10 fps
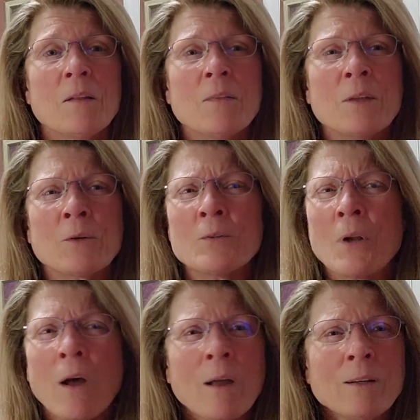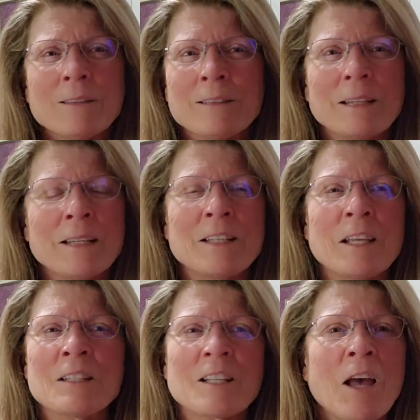They're not, it,
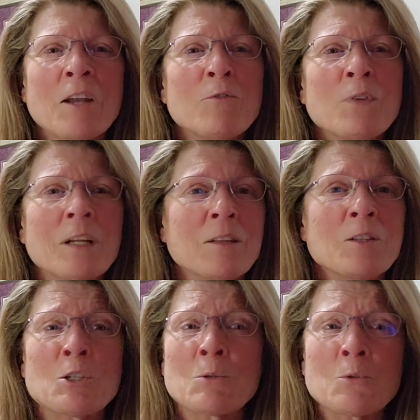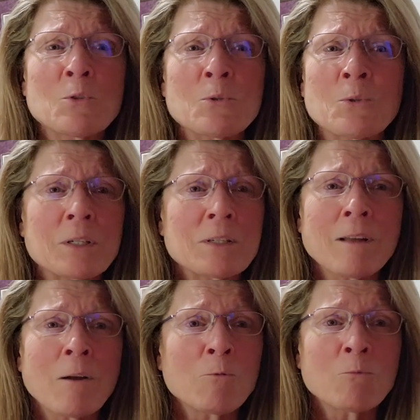it's kind of funny, the general store is
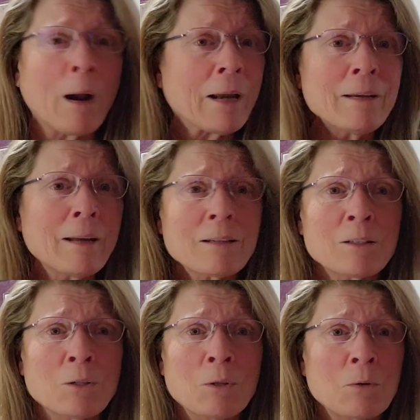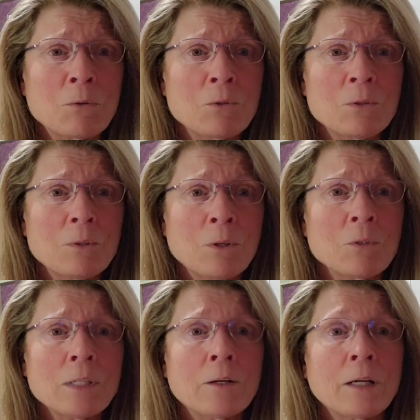not right next to those,
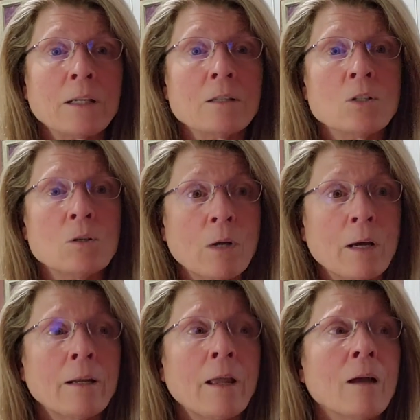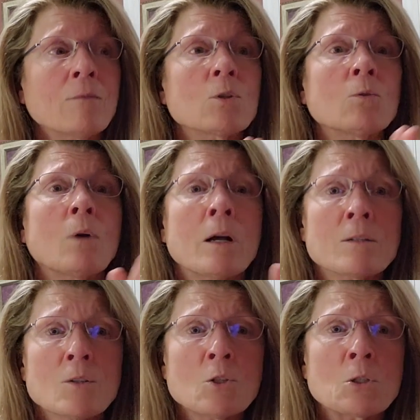those areas. You kind of have to
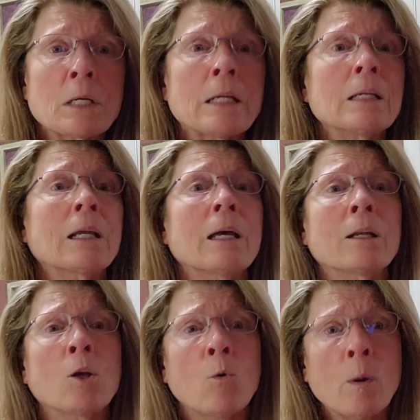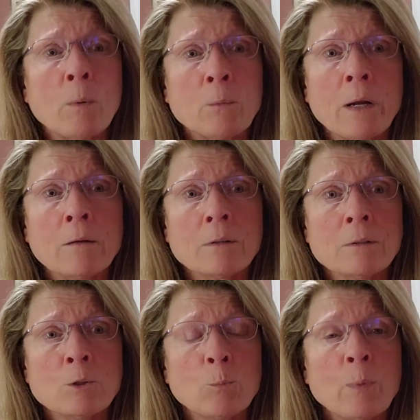cross the street and kind of go up around a
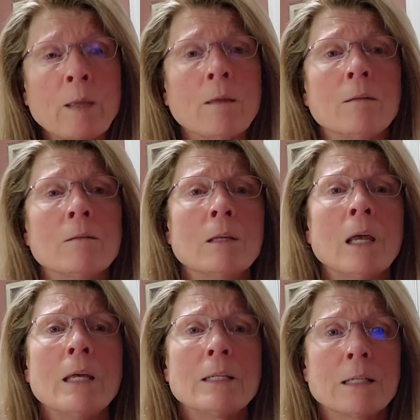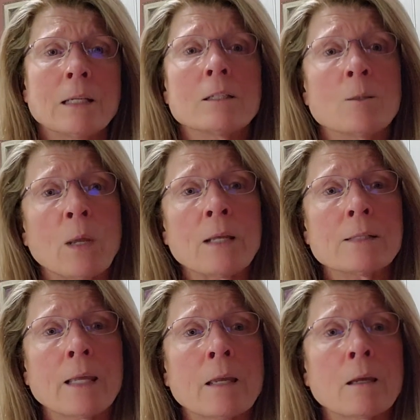little bend to get to
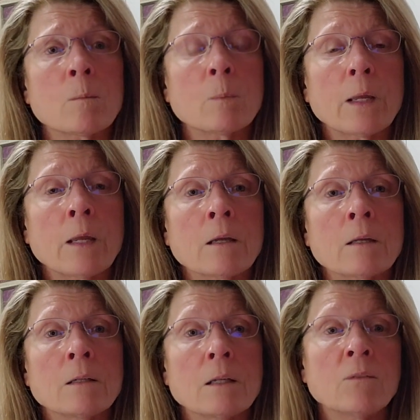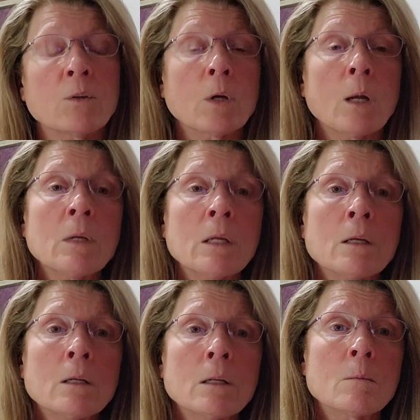base camp. And if you're coming
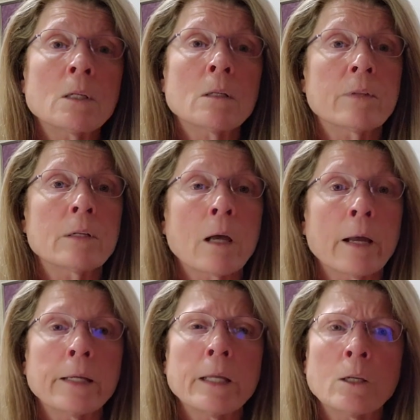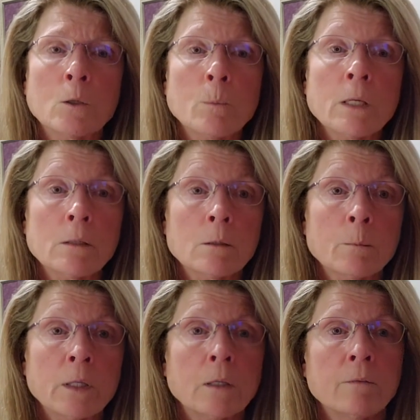in middle of the night, it could be a little
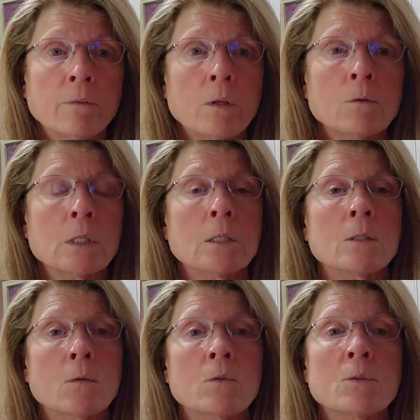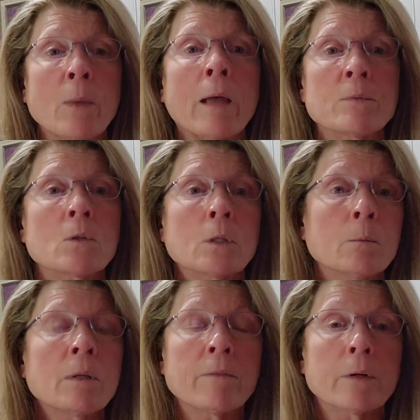bit confusing. So these maps are going
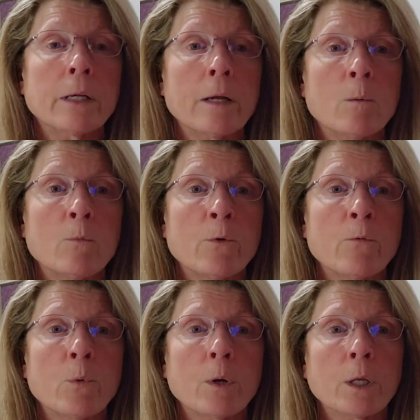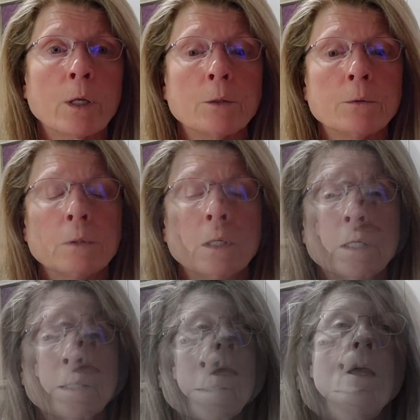to be very helpful for you.
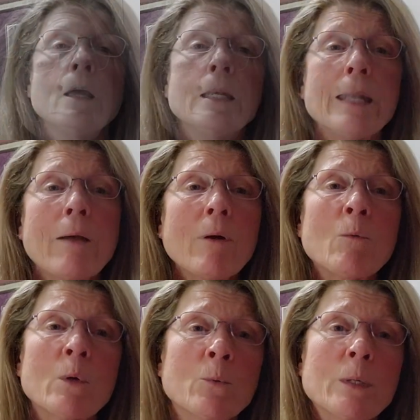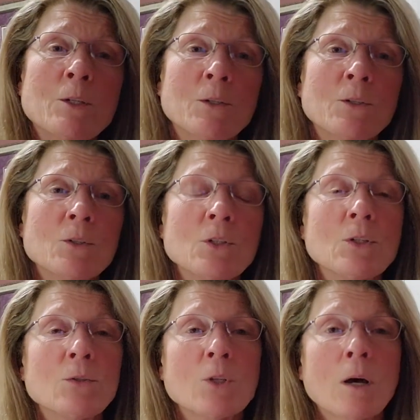Now I want to return
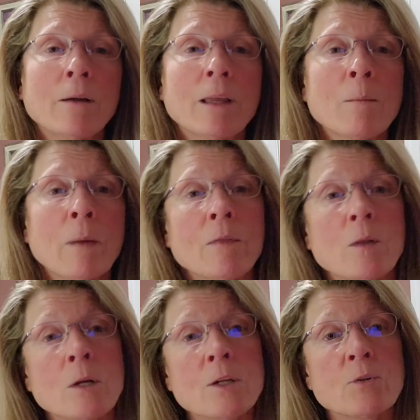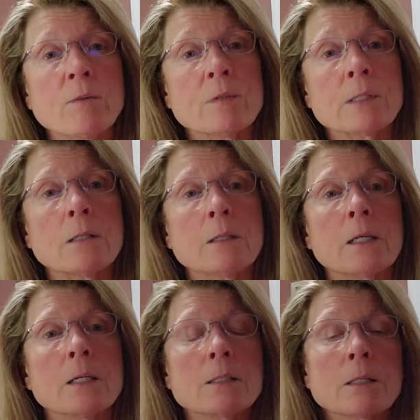to talking about the laundry
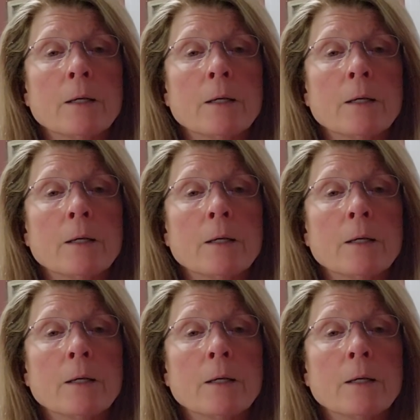facilities.